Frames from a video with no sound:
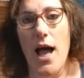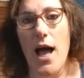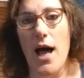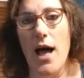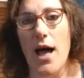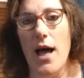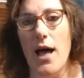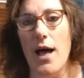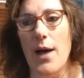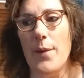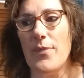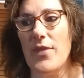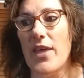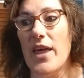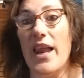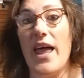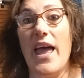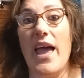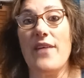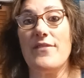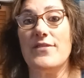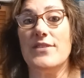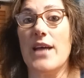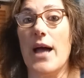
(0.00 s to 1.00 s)
that I
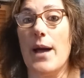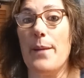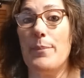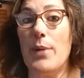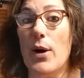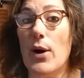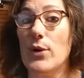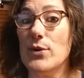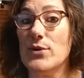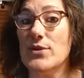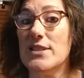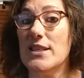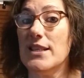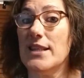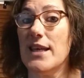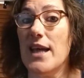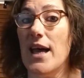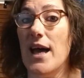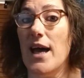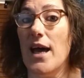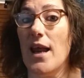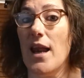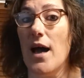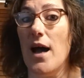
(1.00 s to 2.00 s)
have not posted
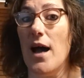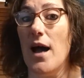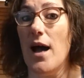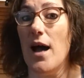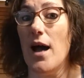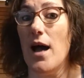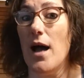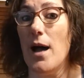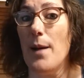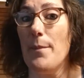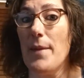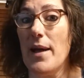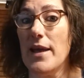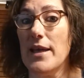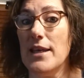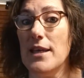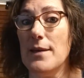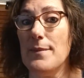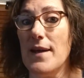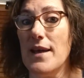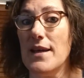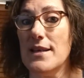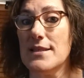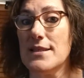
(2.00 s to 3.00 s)
yet on my
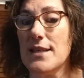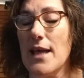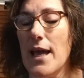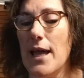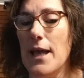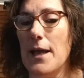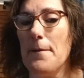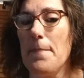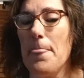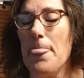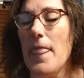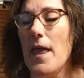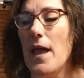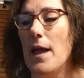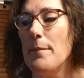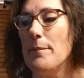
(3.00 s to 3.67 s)
eBay site,